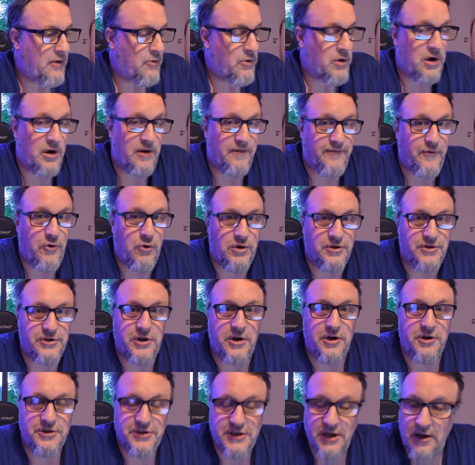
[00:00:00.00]
We're going to focus
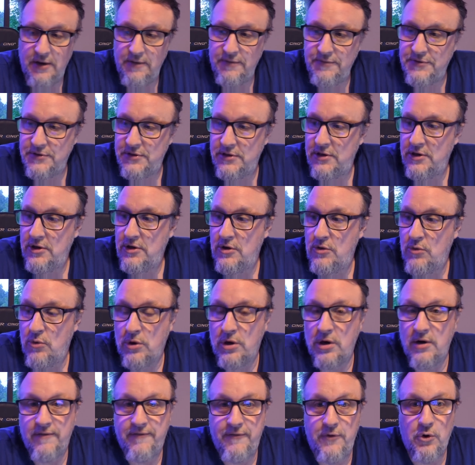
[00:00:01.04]
on ourselves,
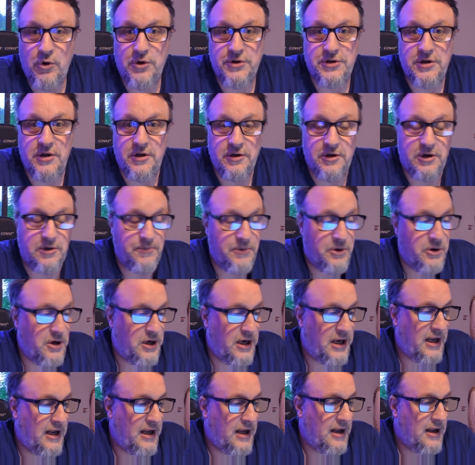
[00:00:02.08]
we're going to focus on the
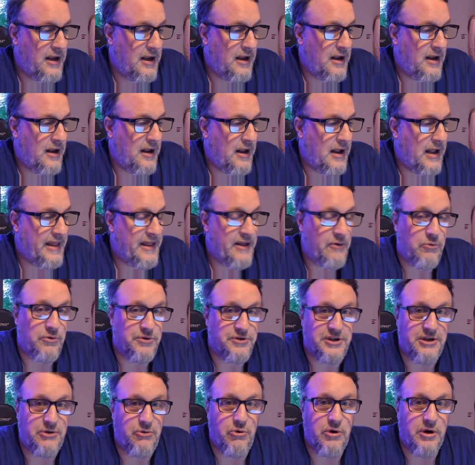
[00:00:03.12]
community, and then
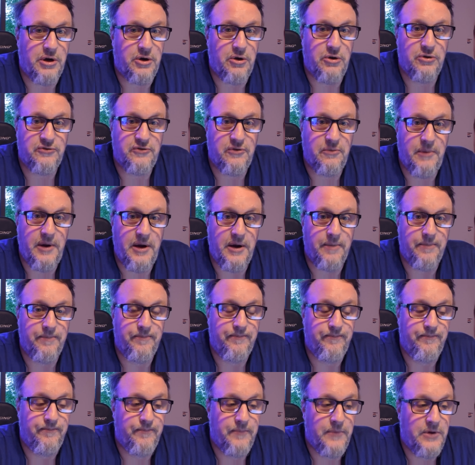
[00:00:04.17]
we'll see where it goes from there.
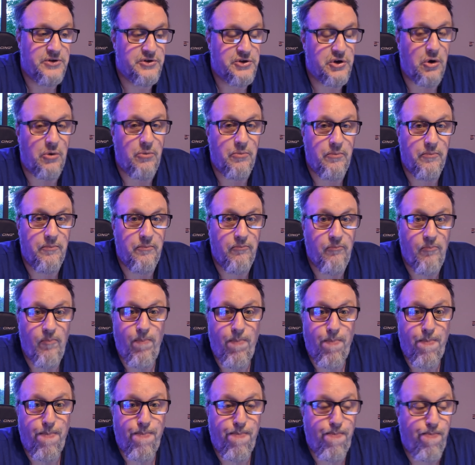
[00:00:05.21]
So
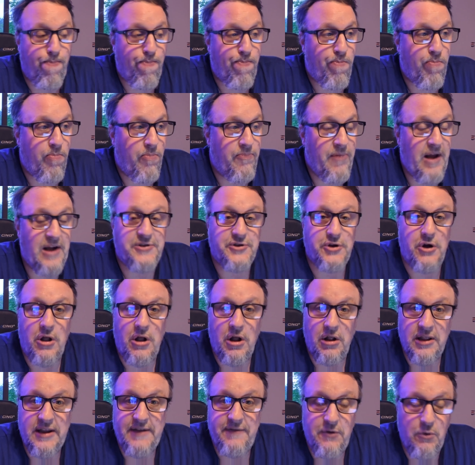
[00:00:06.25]
that's
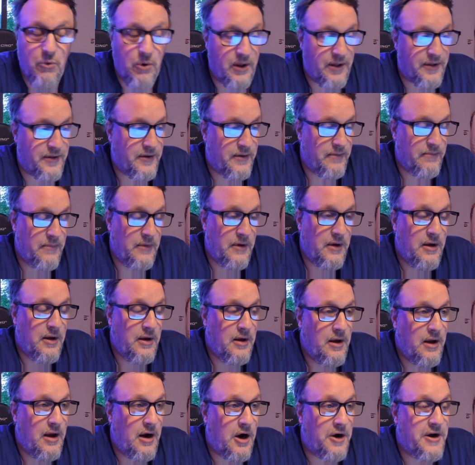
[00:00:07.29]
all I'll leave you with.
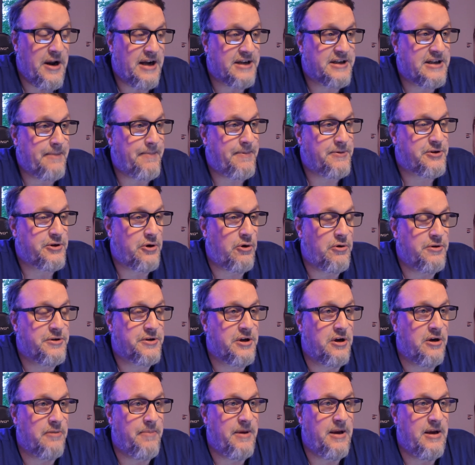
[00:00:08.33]
Our next episode
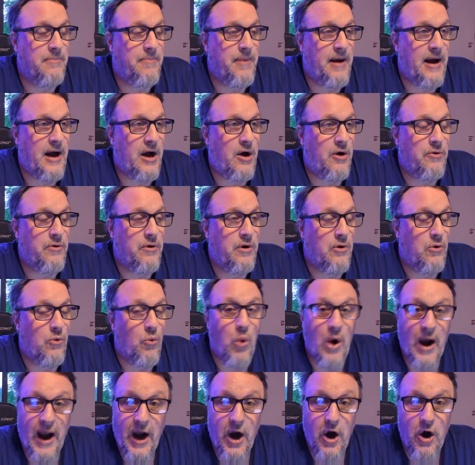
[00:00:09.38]
is going to be about
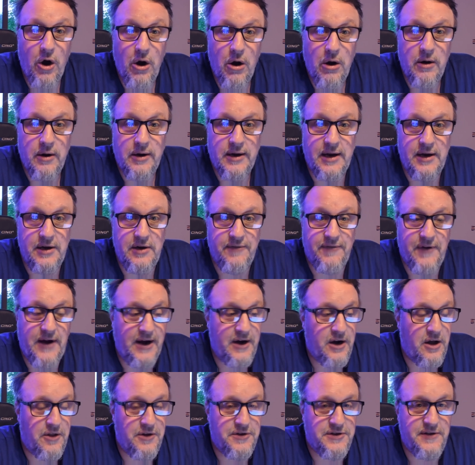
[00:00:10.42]
where can you
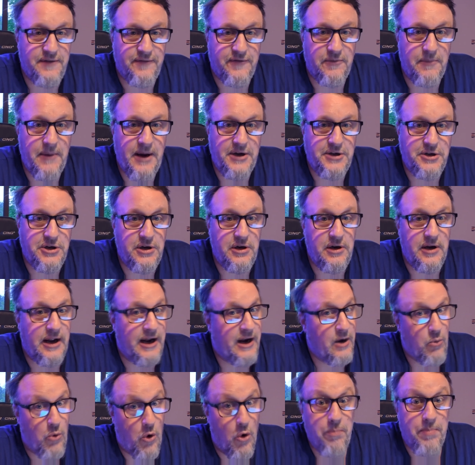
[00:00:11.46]
find all this information,
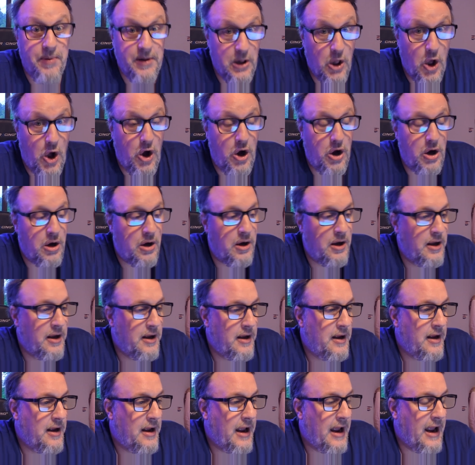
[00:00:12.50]
and it won't be long.
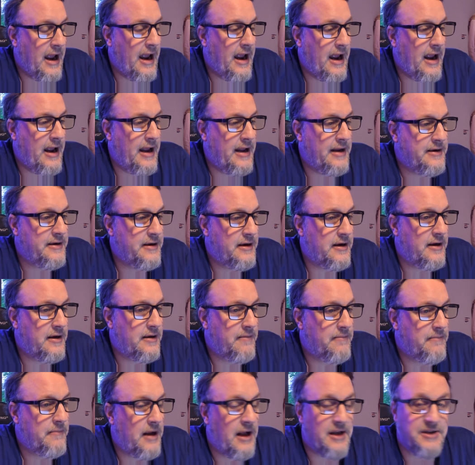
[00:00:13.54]
And
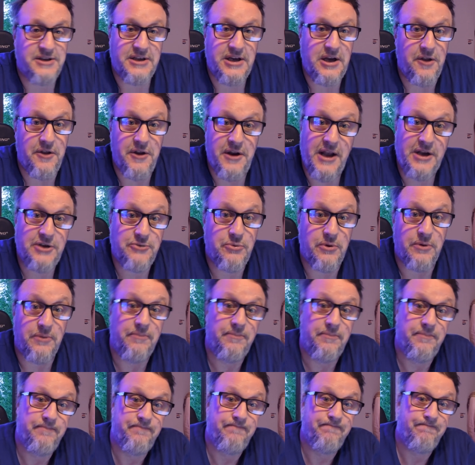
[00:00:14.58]
I'll see you on the next one.